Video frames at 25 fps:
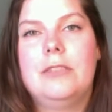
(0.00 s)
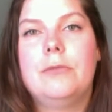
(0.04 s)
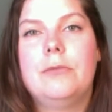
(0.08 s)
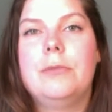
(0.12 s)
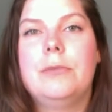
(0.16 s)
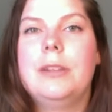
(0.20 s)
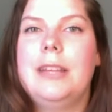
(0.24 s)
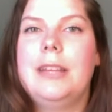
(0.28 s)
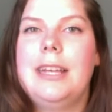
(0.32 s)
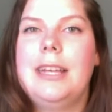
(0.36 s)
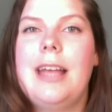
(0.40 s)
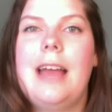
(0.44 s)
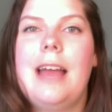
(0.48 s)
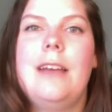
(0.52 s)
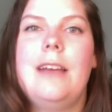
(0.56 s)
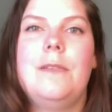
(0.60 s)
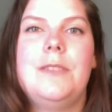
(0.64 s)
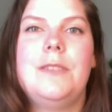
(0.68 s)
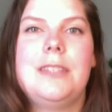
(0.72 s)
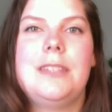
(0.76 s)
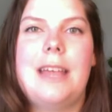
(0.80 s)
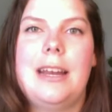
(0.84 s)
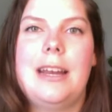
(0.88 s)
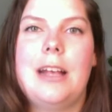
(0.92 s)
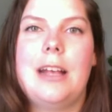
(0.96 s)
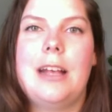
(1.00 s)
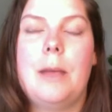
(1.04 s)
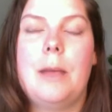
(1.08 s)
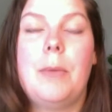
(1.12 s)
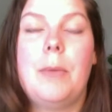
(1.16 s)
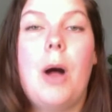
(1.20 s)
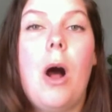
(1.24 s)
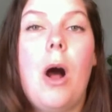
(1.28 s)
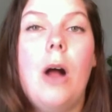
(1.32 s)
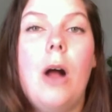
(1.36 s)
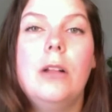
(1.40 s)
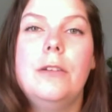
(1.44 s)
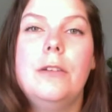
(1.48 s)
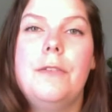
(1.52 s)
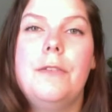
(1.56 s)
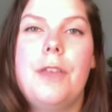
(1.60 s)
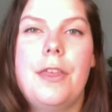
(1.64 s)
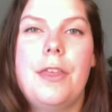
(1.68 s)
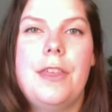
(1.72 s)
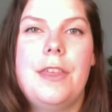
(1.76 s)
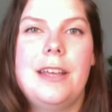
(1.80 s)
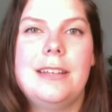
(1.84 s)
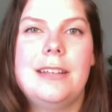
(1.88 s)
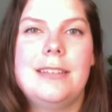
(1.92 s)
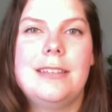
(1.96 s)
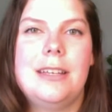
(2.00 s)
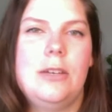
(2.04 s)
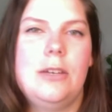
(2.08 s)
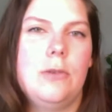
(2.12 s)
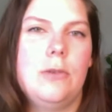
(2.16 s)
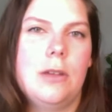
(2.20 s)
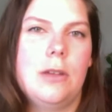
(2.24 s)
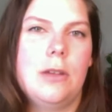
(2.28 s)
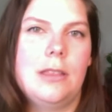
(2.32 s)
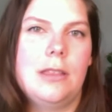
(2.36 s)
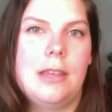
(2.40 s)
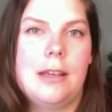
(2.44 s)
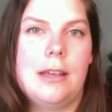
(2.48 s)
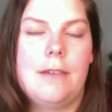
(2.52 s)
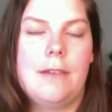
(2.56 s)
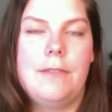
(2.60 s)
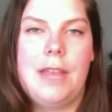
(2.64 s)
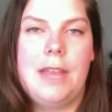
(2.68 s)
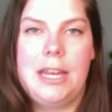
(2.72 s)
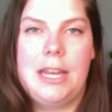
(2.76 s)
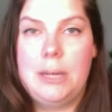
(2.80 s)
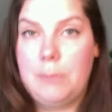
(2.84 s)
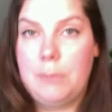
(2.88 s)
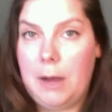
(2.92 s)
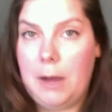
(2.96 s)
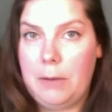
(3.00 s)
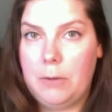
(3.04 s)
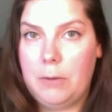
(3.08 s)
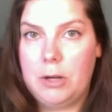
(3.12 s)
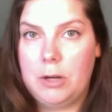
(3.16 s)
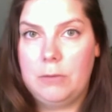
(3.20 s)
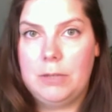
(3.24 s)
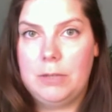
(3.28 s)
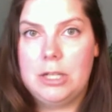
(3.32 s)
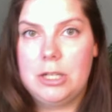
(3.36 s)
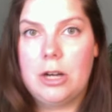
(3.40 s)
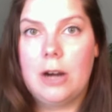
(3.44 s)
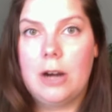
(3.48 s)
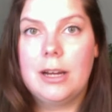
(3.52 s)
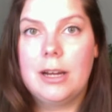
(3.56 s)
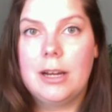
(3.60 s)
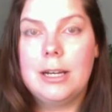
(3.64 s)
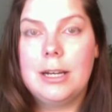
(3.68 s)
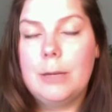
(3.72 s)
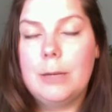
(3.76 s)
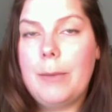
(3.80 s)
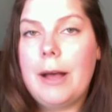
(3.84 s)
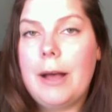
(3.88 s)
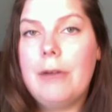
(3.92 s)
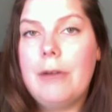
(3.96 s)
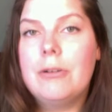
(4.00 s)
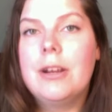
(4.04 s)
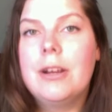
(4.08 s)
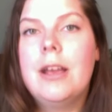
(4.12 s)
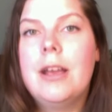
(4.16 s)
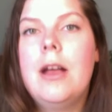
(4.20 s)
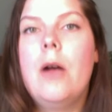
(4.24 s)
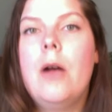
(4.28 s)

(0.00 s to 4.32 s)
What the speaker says: really kind of setting up all of the things that you could think of that you might want to retarget about